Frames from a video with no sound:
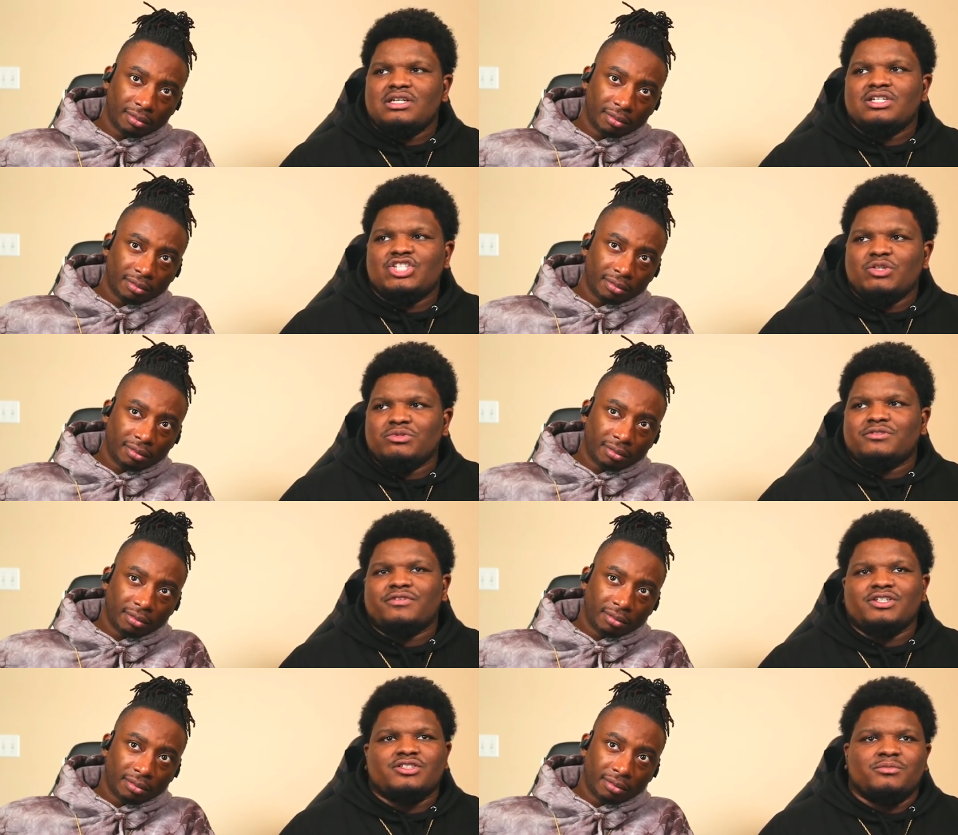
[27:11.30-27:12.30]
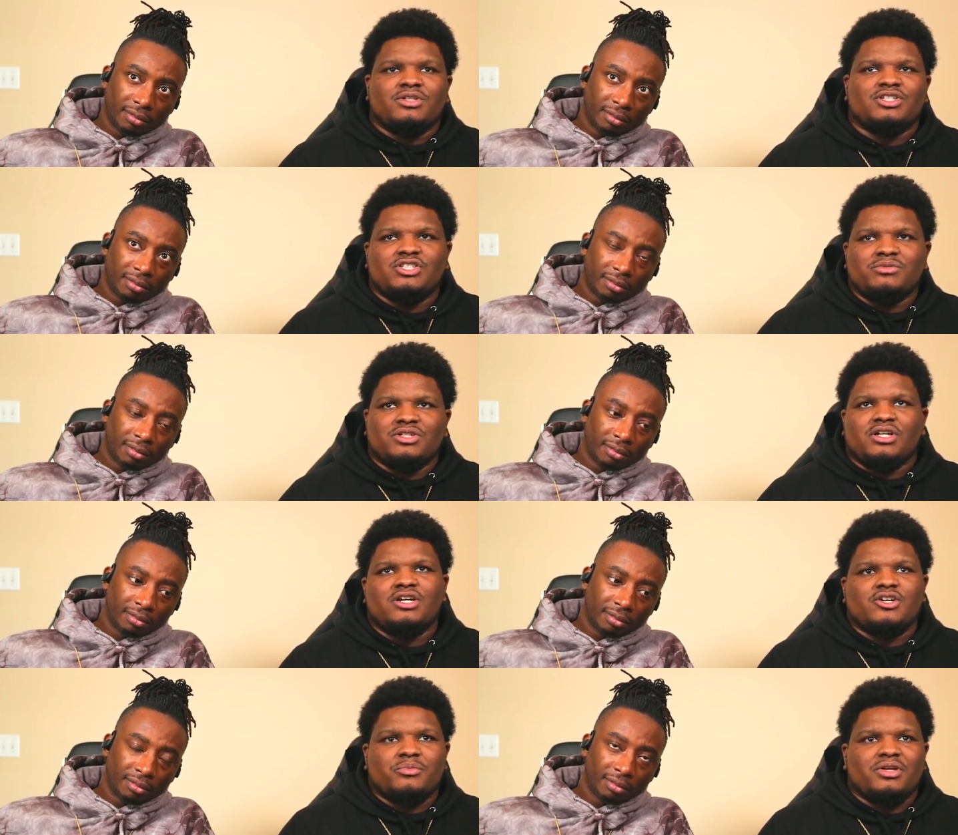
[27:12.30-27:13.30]
Speaker 1: she was flustered because she was in her
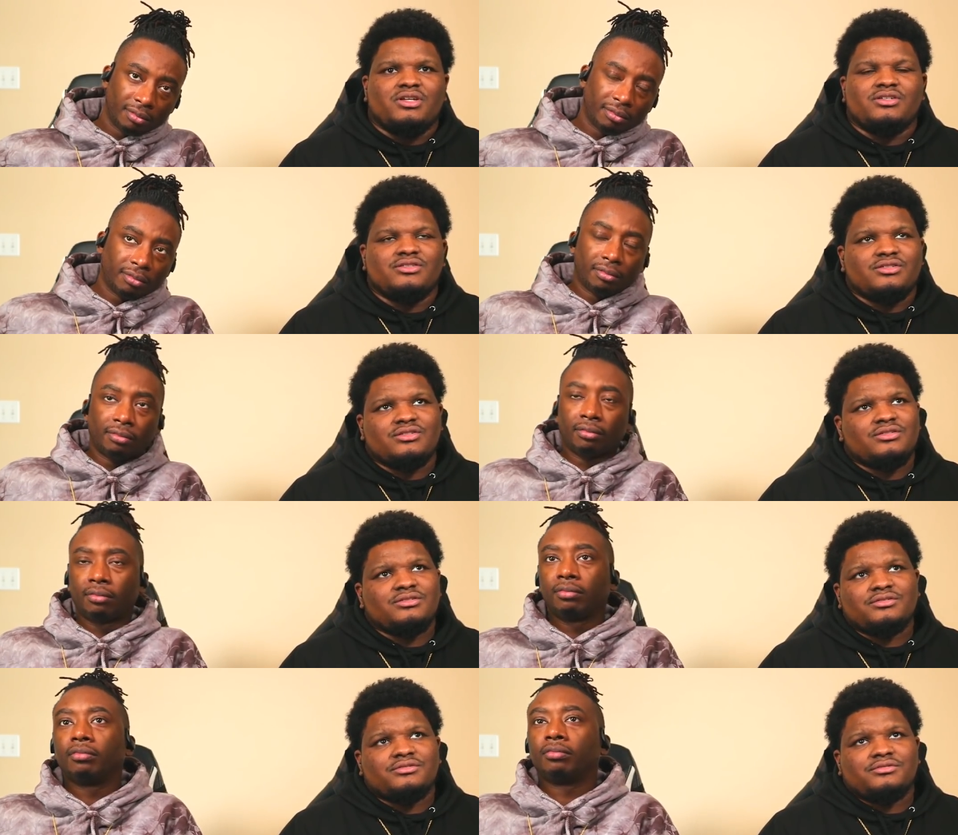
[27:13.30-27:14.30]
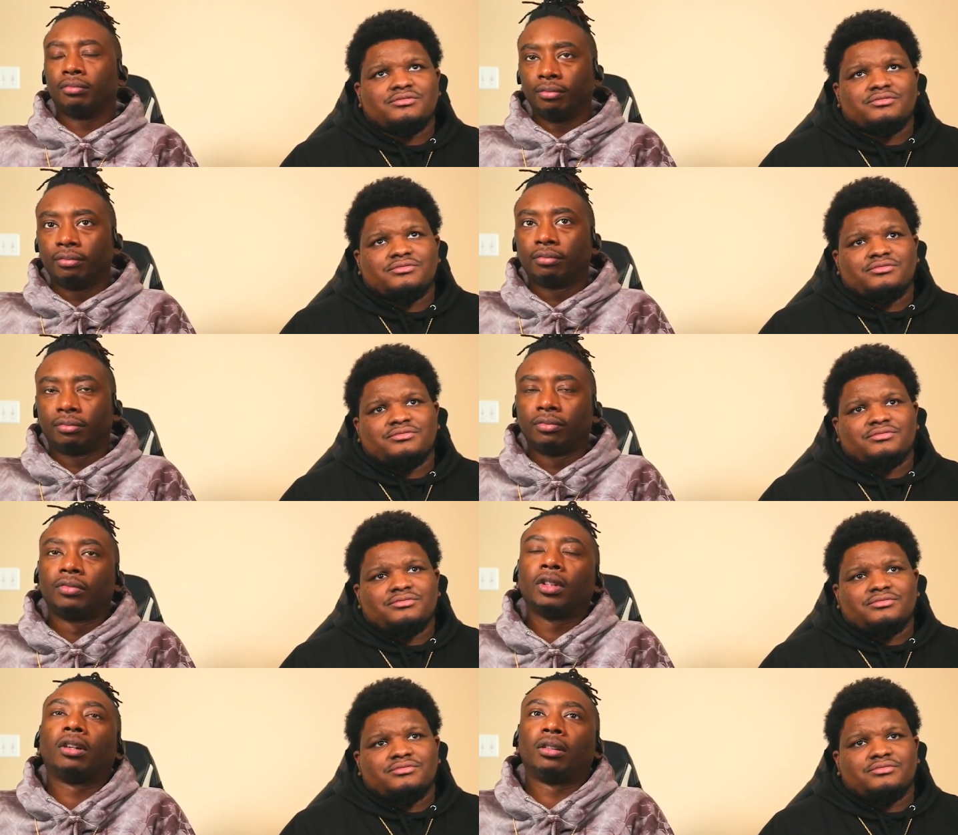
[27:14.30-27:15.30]
hunger pains. Mm.
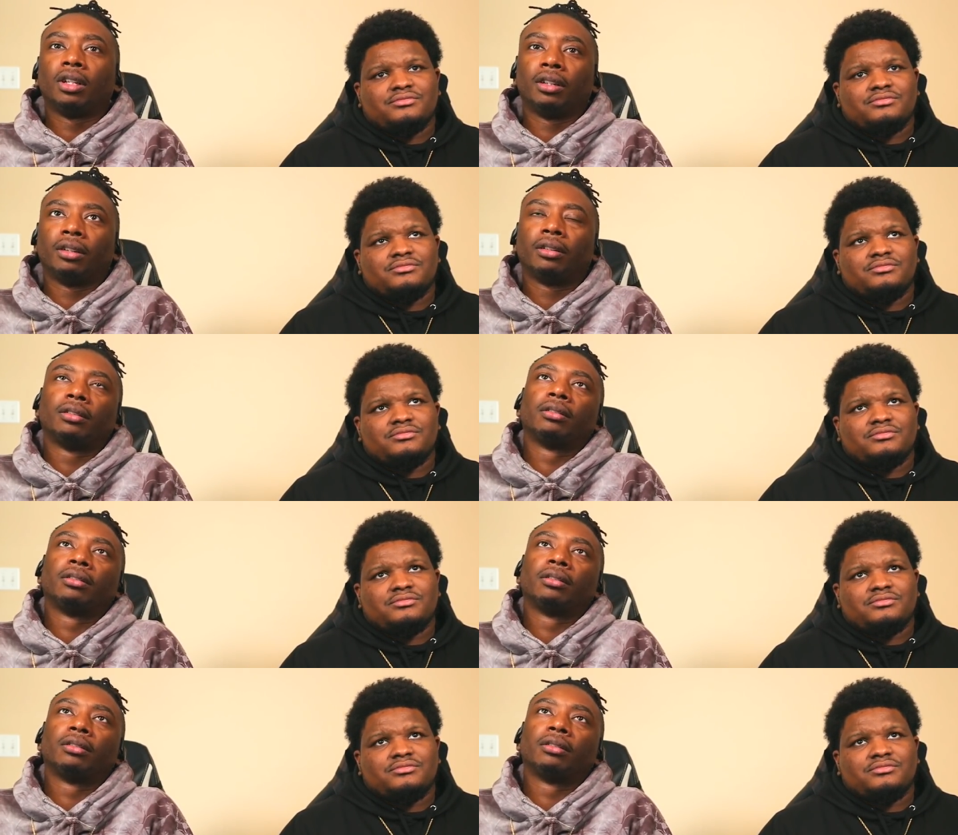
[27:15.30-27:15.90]
Speaker 2: Oh yeah,